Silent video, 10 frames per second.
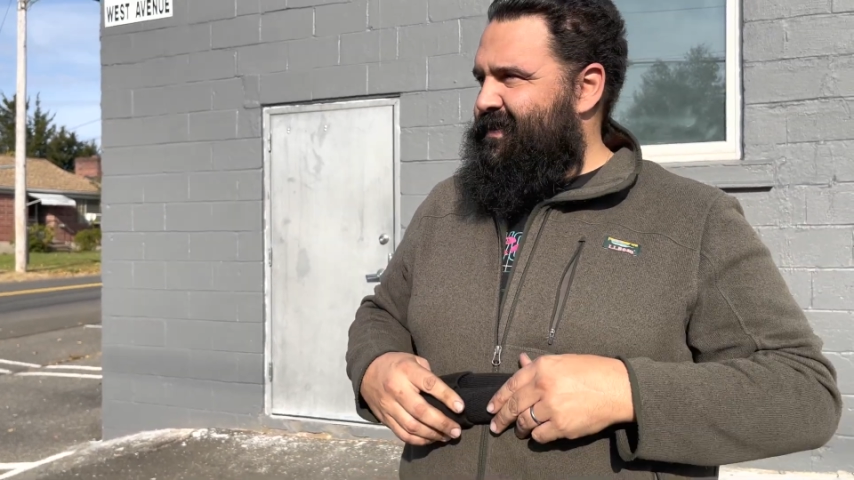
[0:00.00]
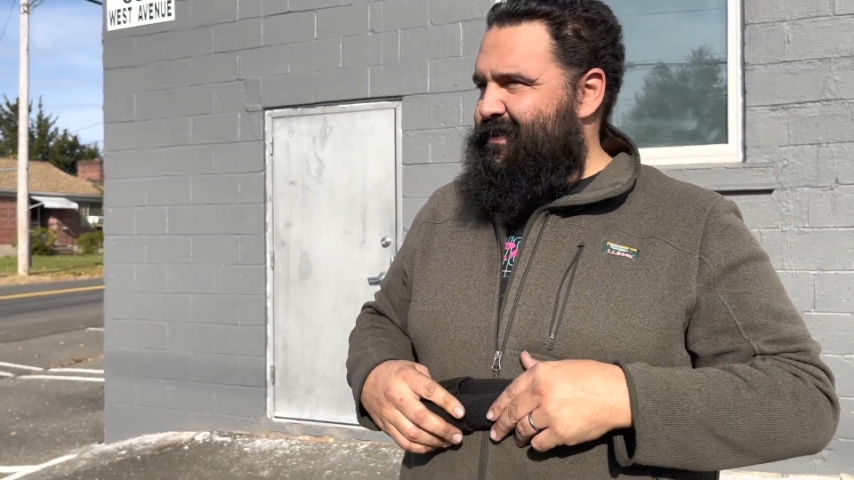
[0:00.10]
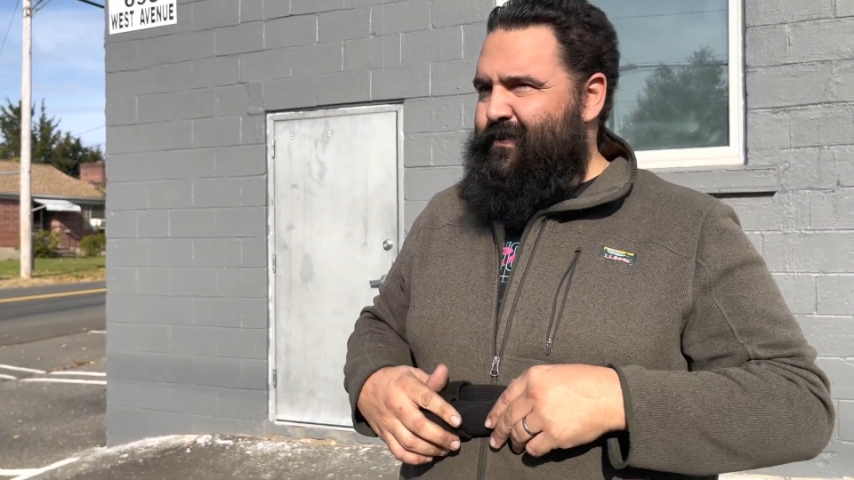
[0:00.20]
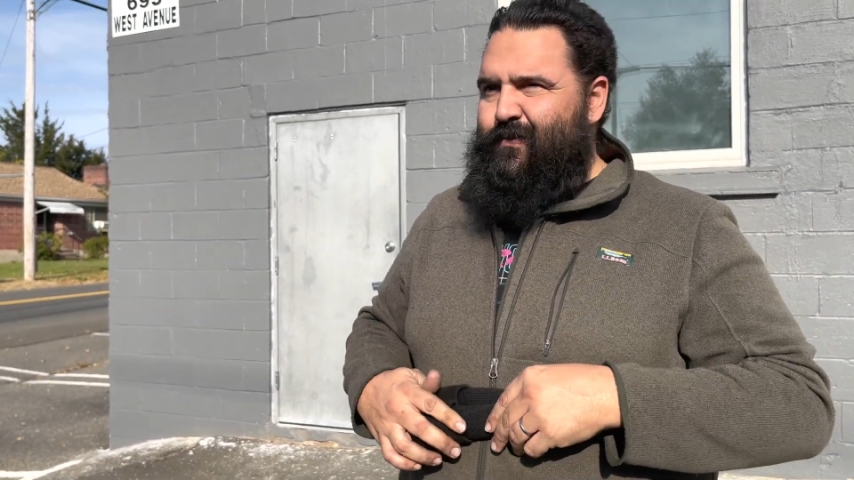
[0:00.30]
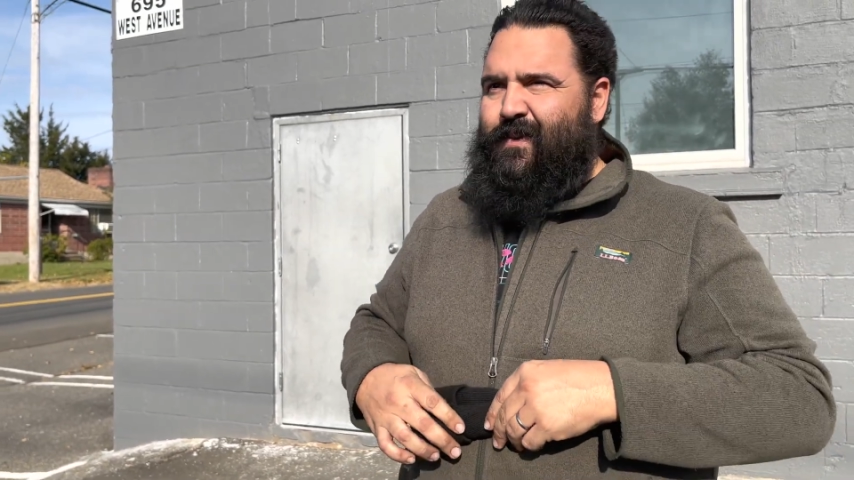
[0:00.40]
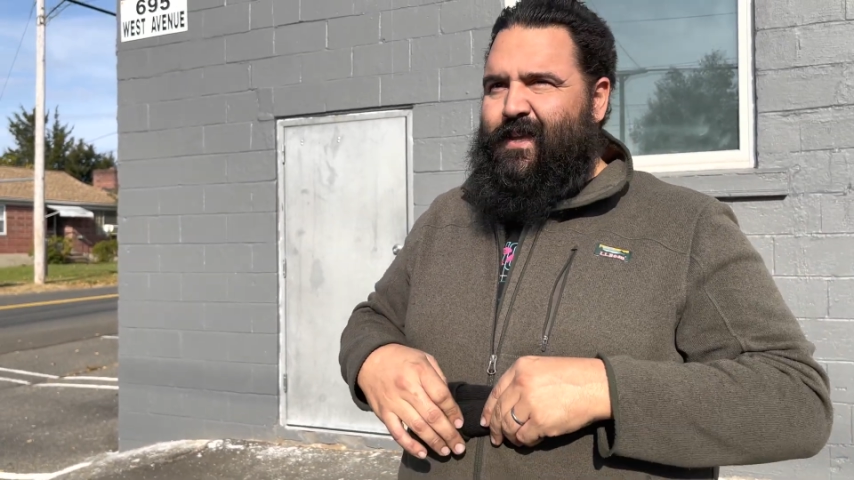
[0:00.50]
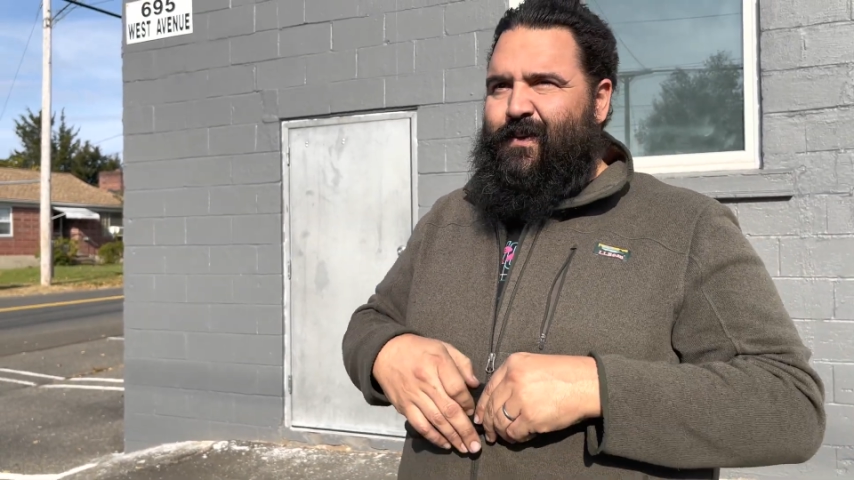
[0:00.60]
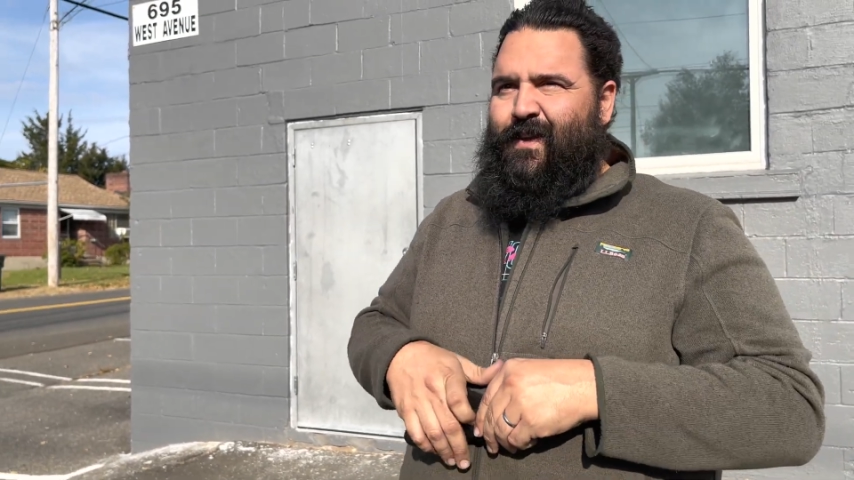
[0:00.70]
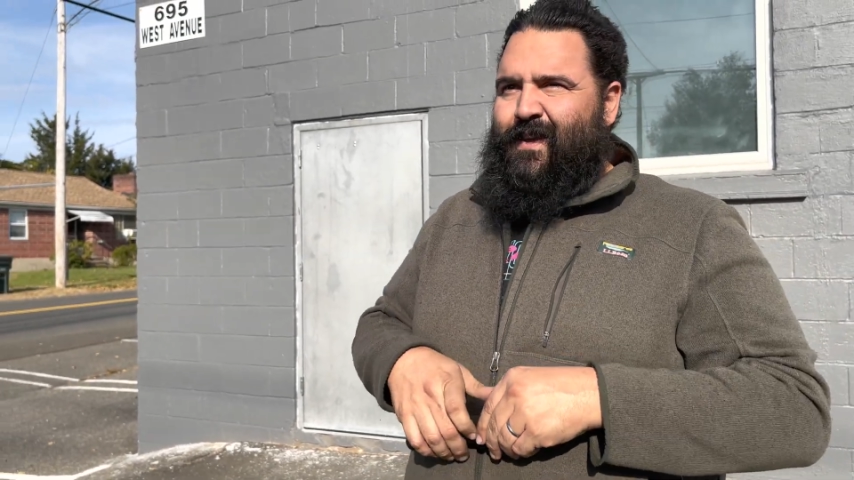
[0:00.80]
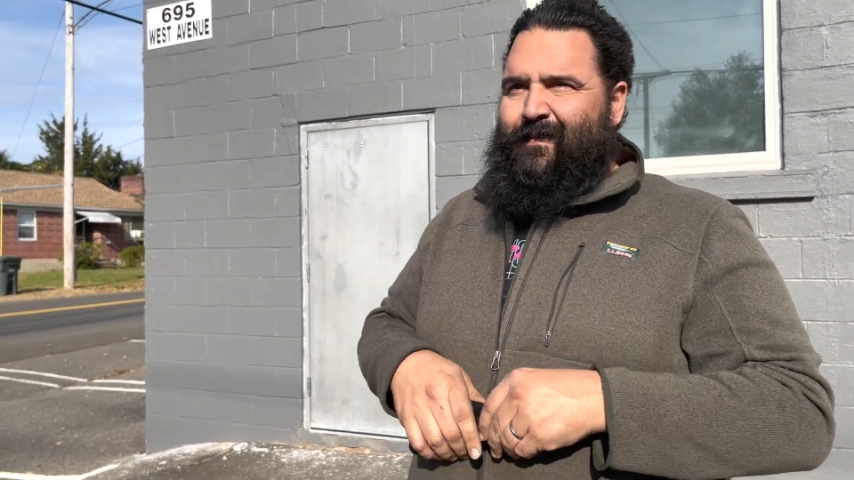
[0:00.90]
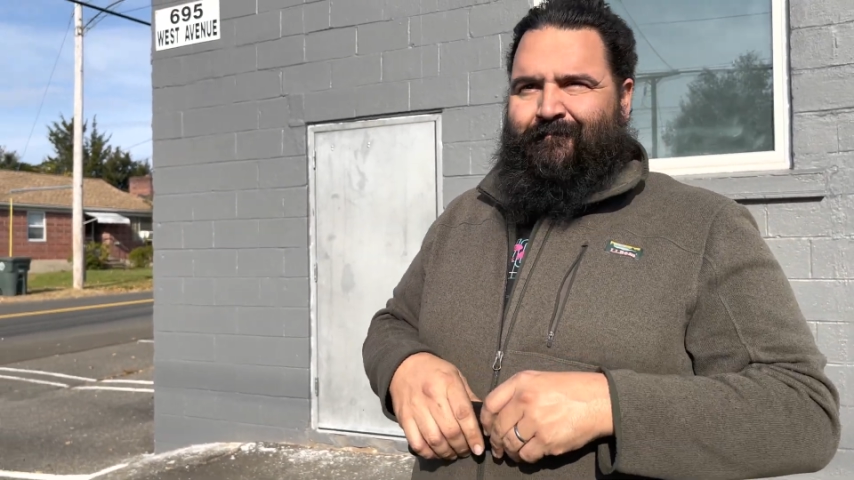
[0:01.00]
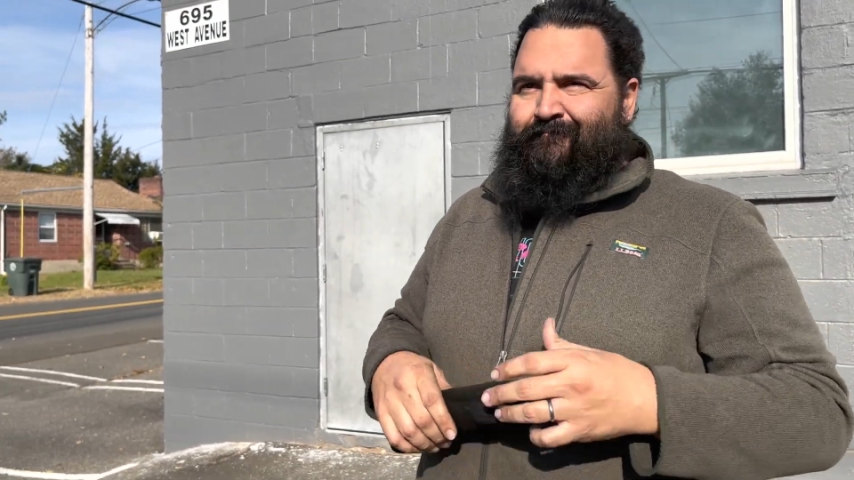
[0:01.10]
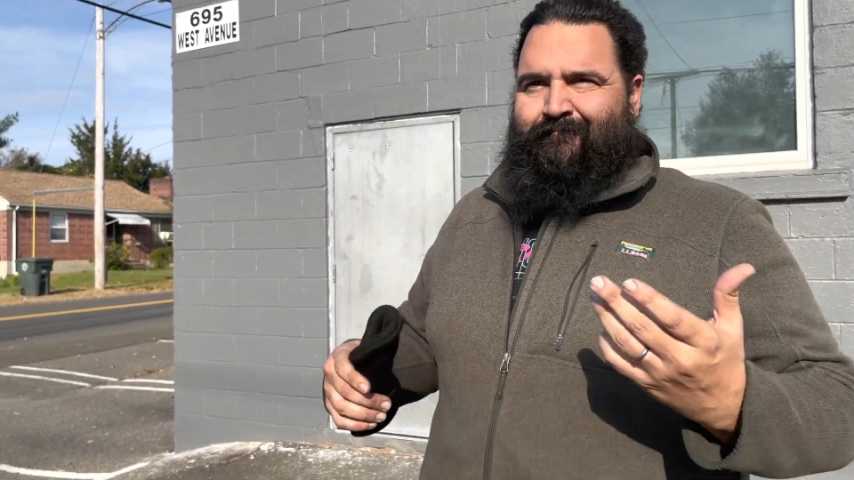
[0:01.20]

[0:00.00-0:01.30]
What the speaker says: And the people that's gonna fuck with it